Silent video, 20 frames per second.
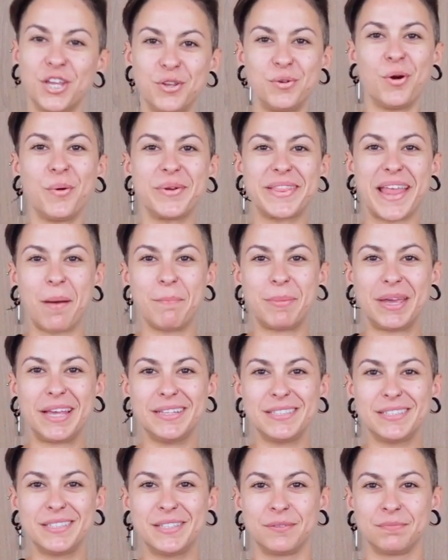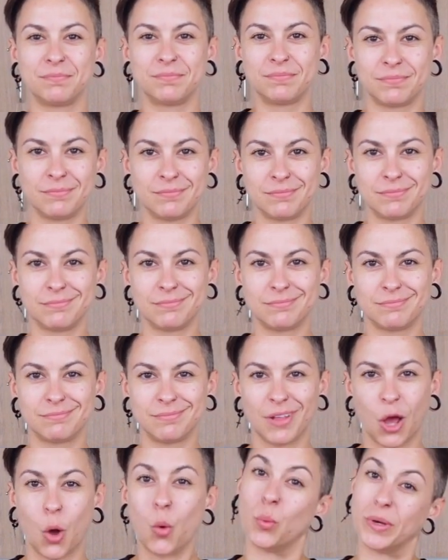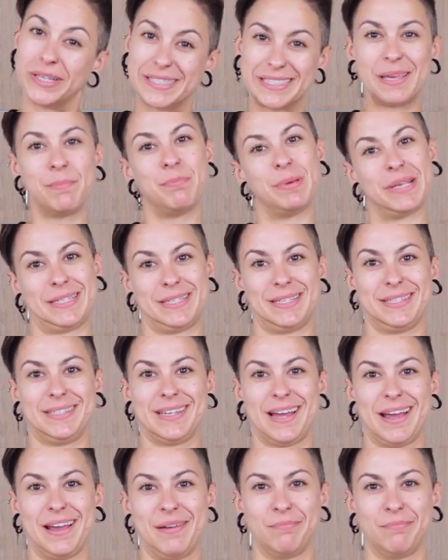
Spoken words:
know what that means? Whiskey biz this time.